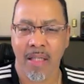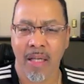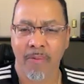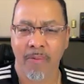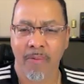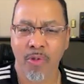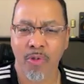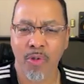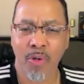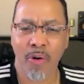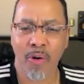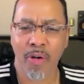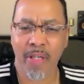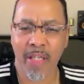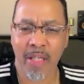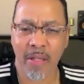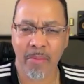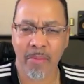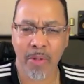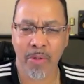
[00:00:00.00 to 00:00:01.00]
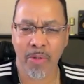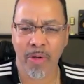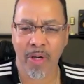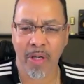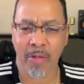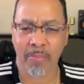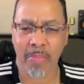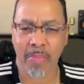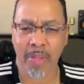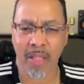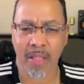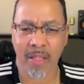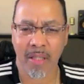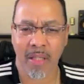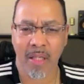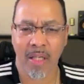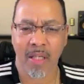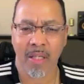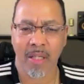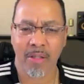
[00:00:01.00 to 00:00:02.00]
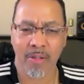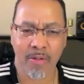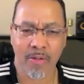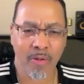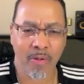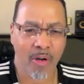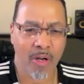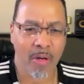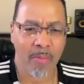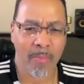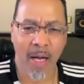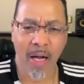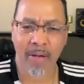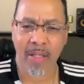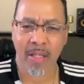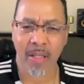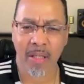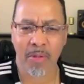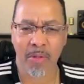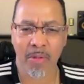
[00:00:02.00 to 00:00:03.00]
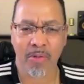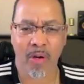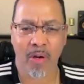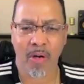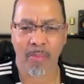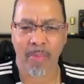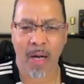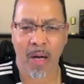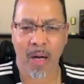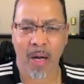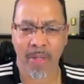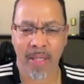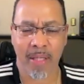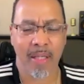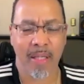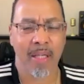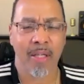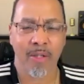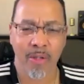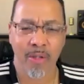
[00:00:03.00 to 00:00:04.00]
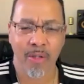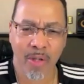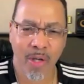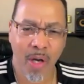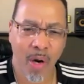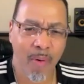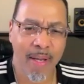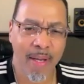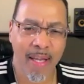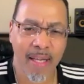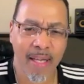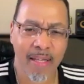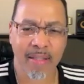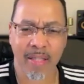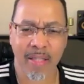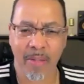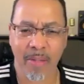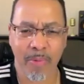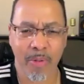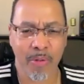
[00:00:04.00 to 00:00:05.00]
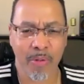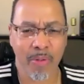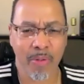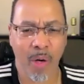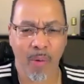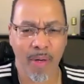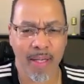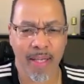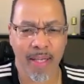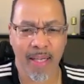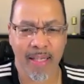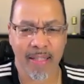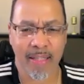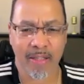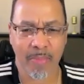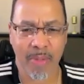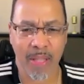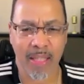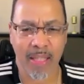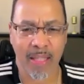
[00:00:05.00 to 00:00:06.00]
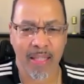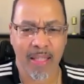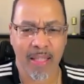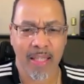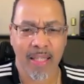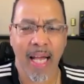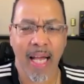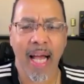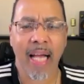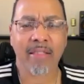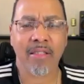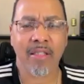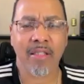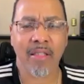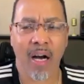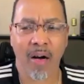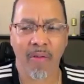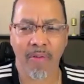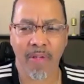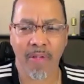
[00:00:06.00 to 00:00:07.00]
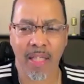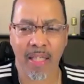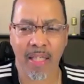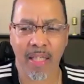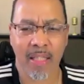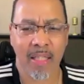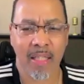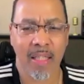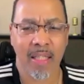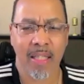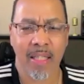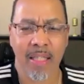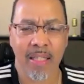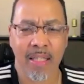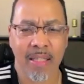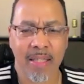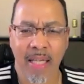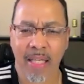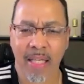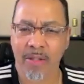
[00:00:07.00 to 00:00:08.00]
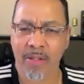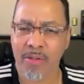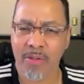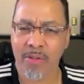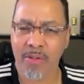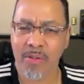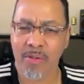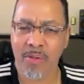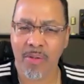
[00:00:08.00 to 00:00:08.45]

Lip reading: If you hurt him, you hurt me. You talk about him, you talk about me. You go against him, you go against me. That's covenant. He said,